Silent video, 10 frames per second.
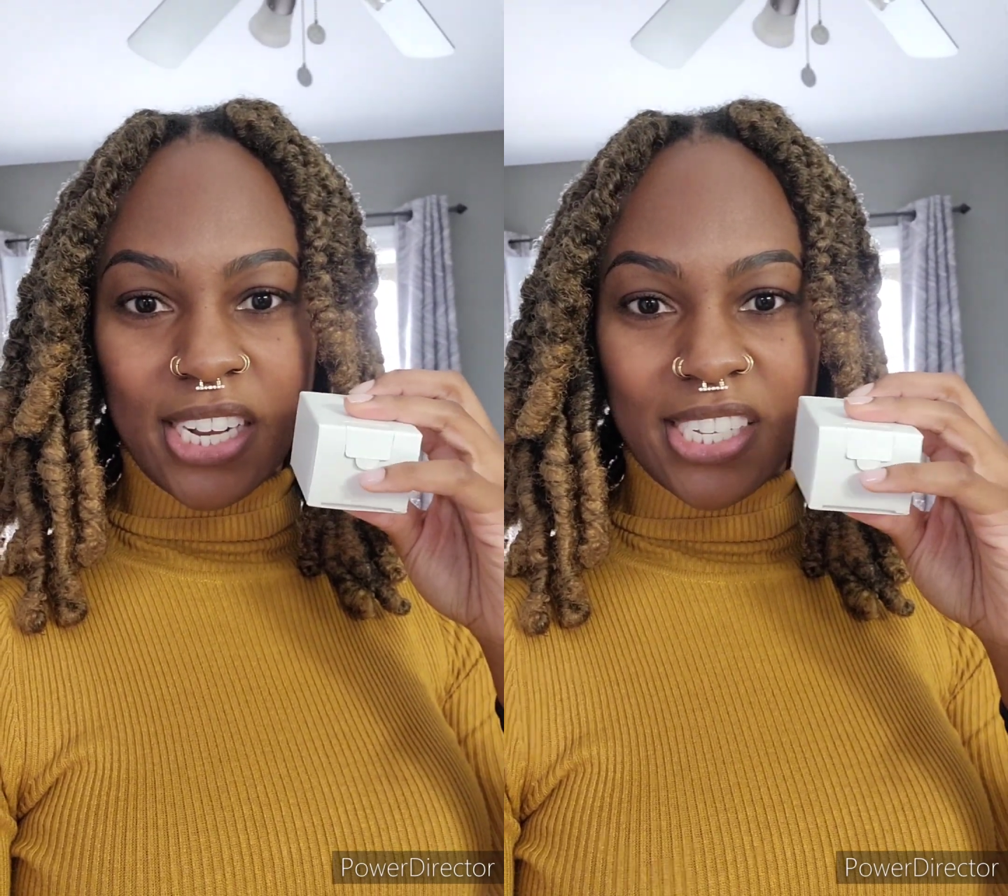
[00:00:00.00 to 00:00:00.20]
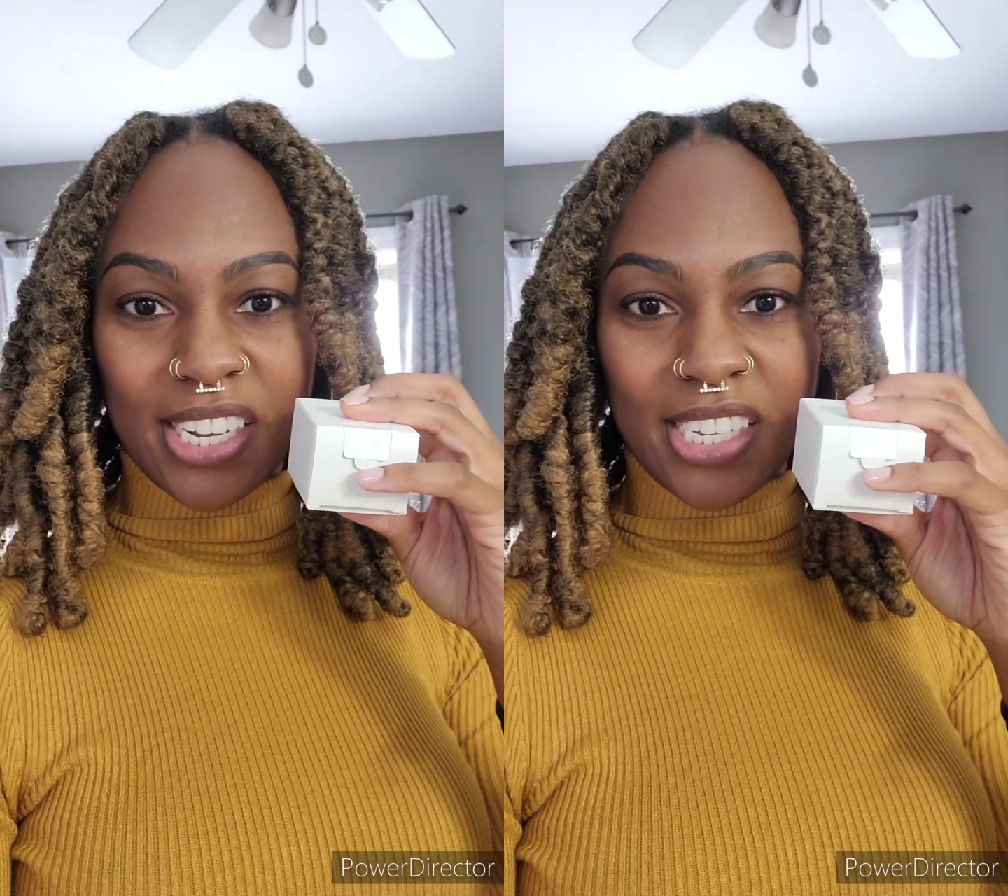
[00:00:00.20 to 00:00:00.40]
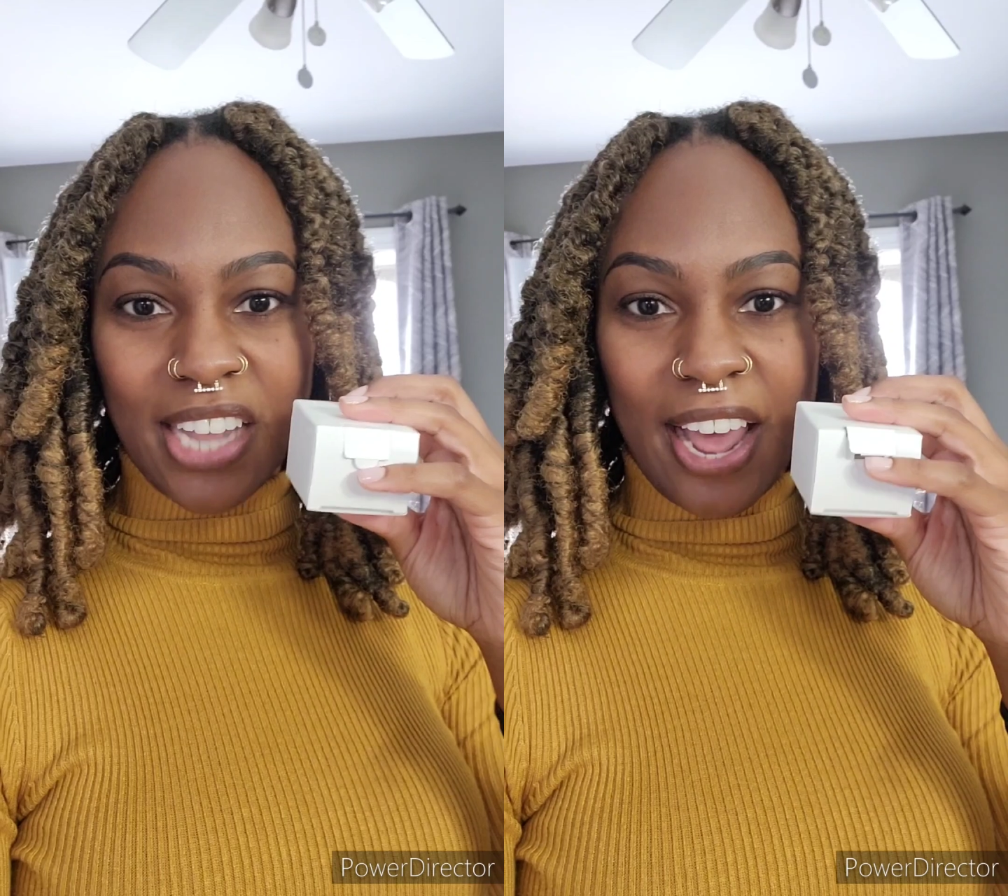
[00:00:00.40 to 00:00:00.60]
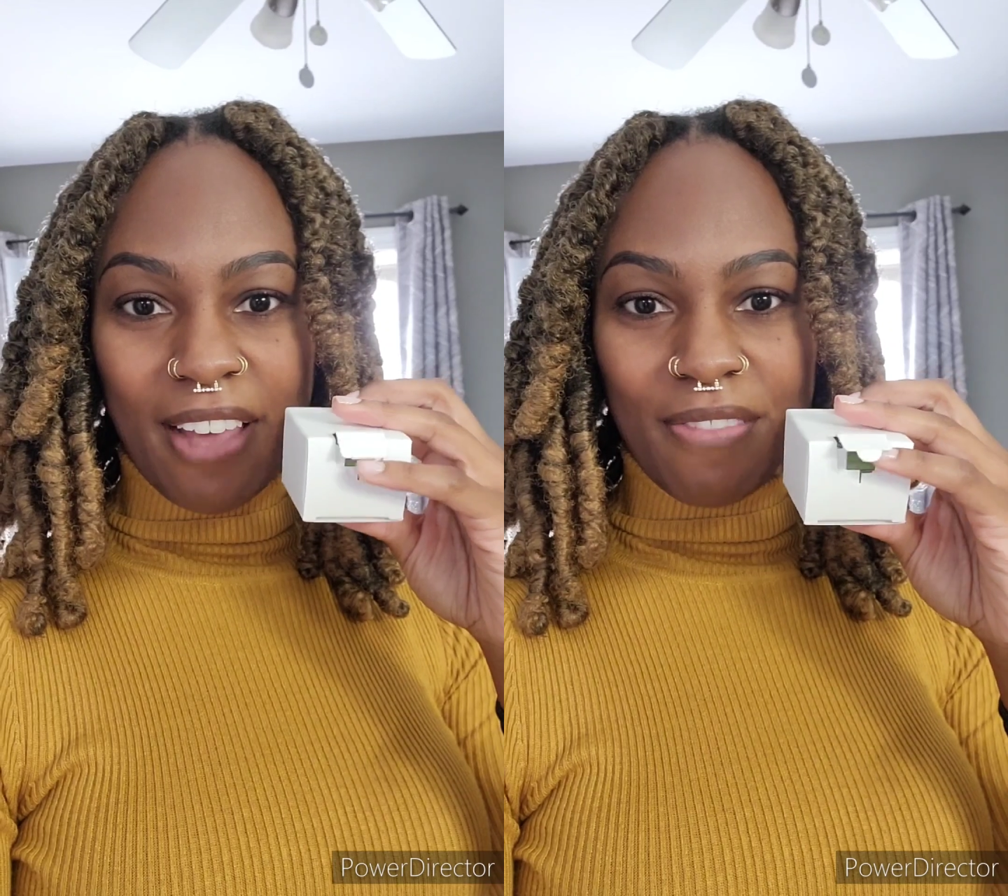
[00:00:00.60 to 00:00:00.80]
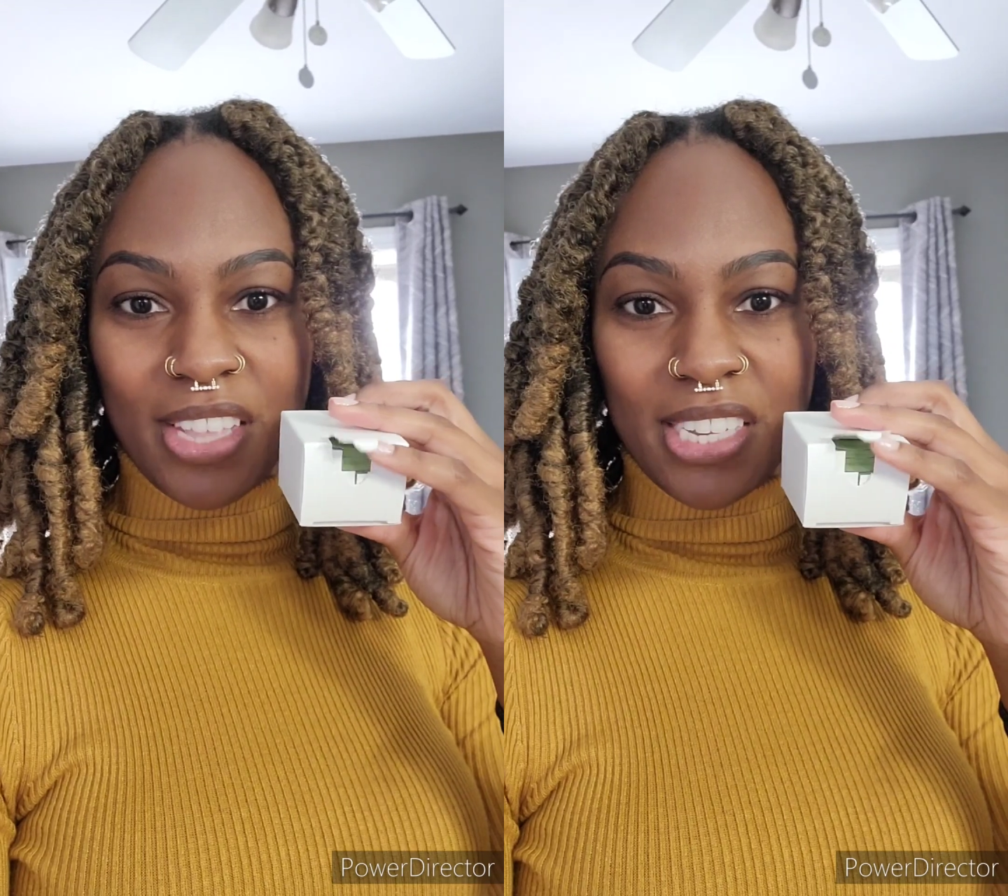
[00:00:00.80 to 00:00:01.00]
It does
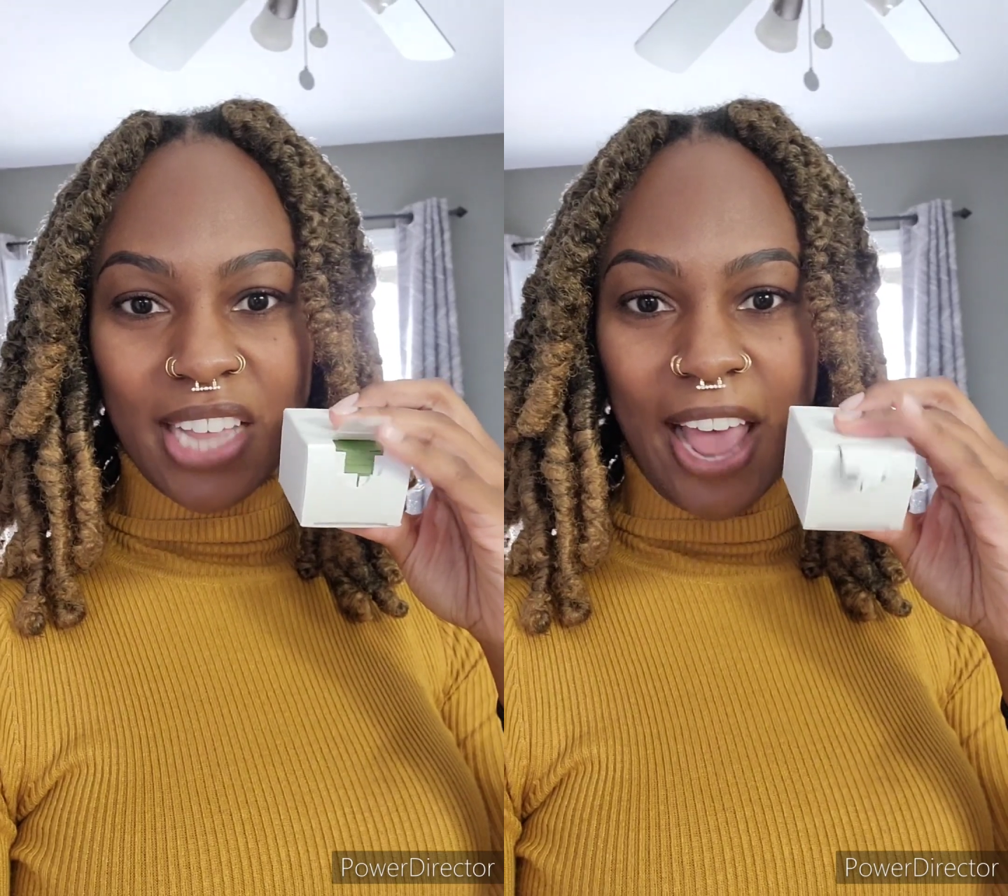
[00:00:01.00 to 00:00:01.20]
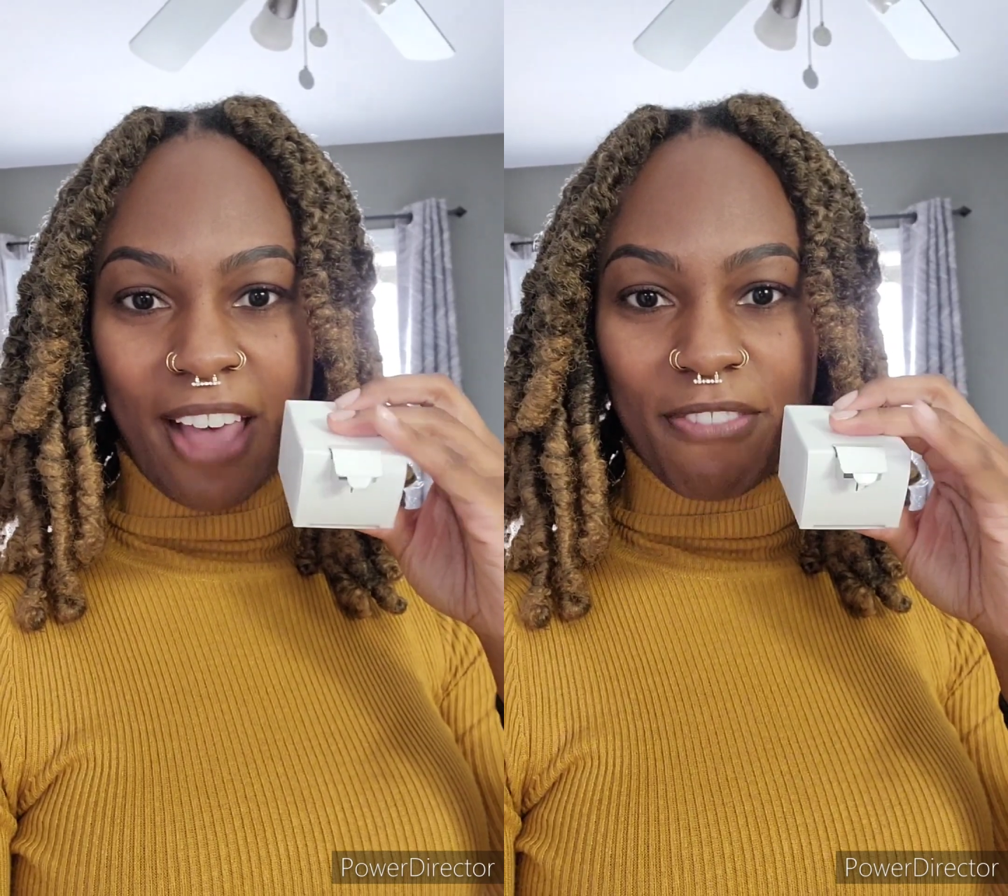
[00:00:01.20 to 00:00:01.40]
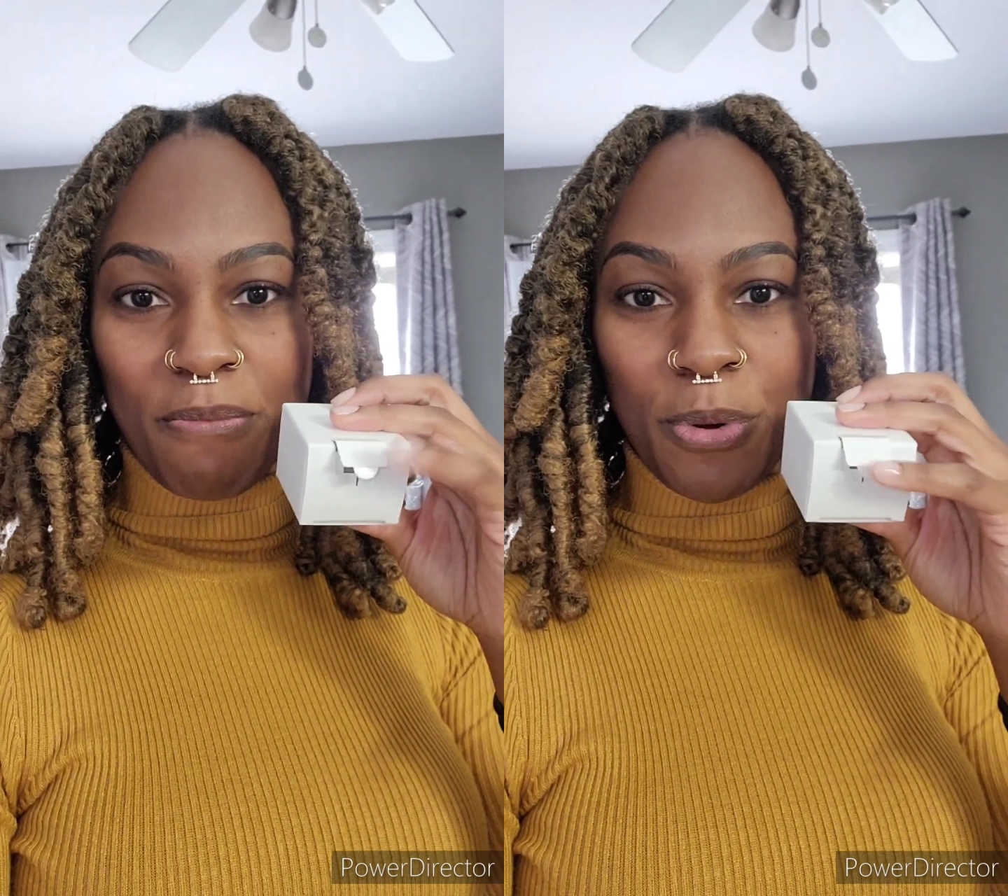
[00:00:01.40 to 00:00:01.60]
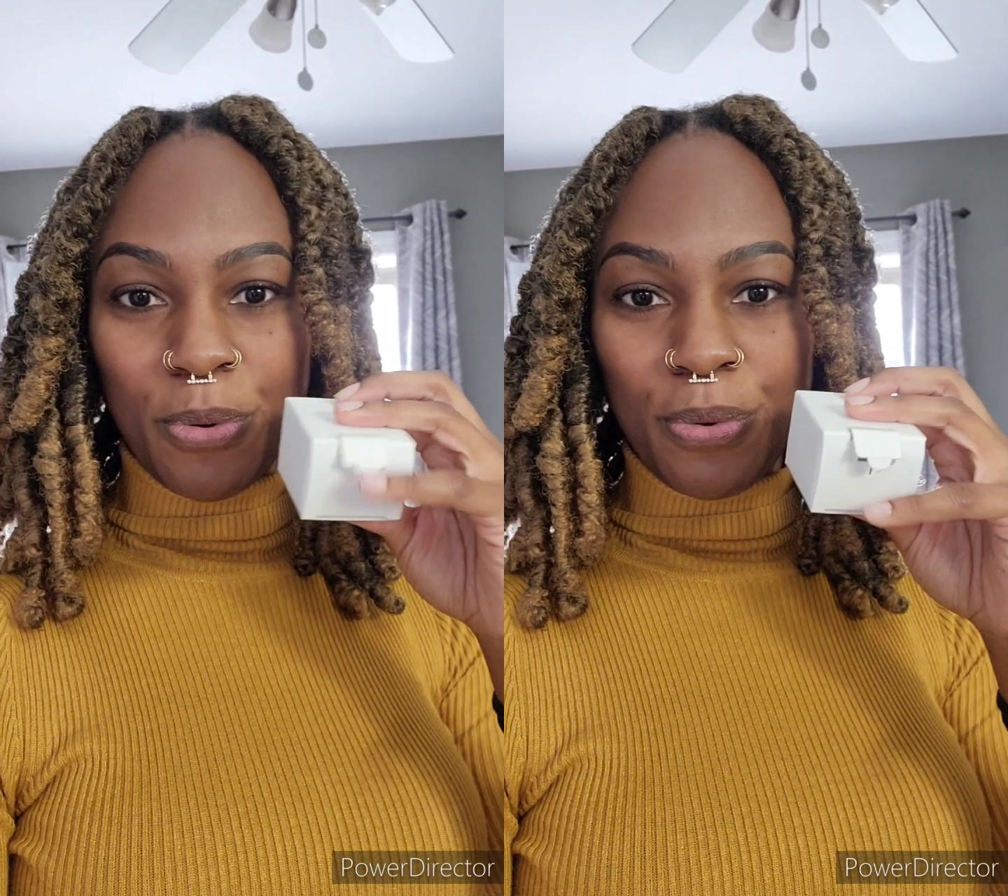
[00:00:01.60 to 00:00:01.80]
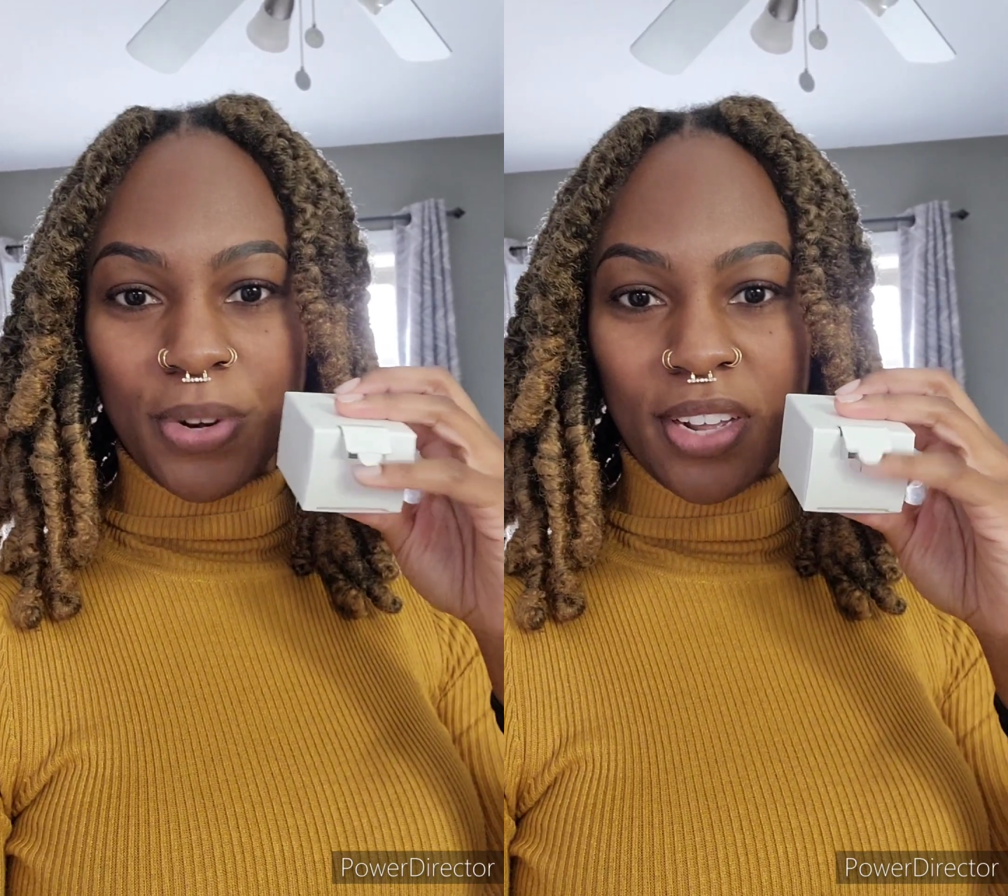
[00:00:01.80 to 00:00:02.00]
have this half
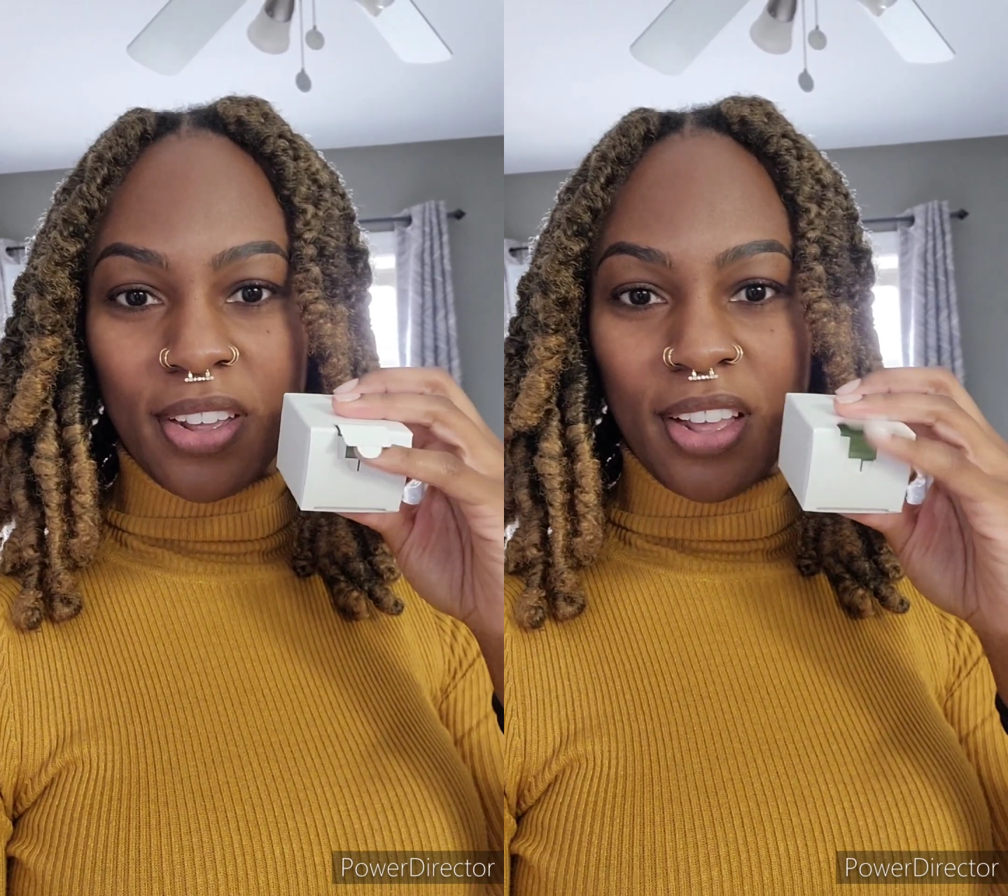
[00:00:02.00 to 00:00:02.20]
moon